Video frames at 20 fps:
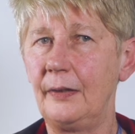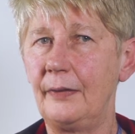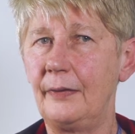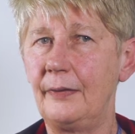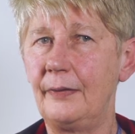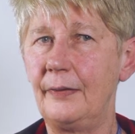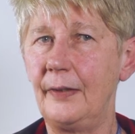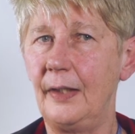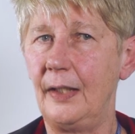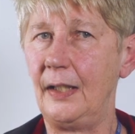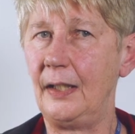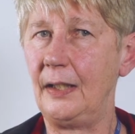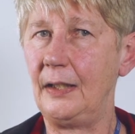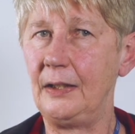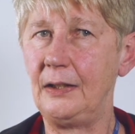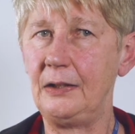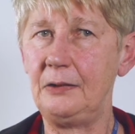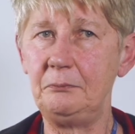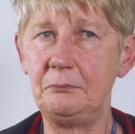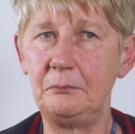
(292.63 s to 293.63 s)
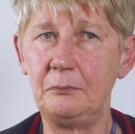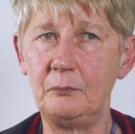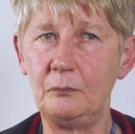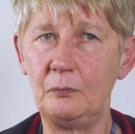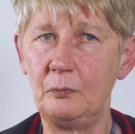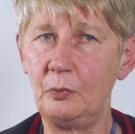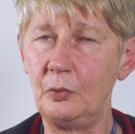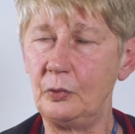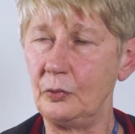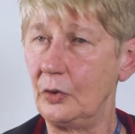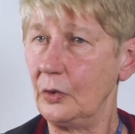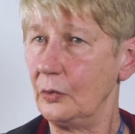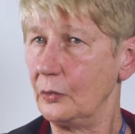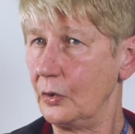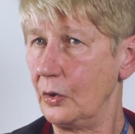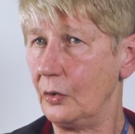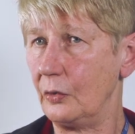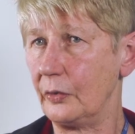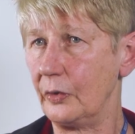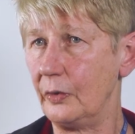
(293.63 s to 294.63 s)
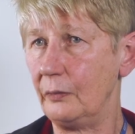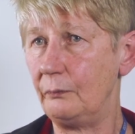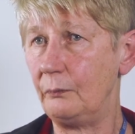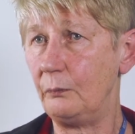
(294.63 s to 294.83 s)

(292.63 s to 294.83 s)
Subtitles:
they would look on the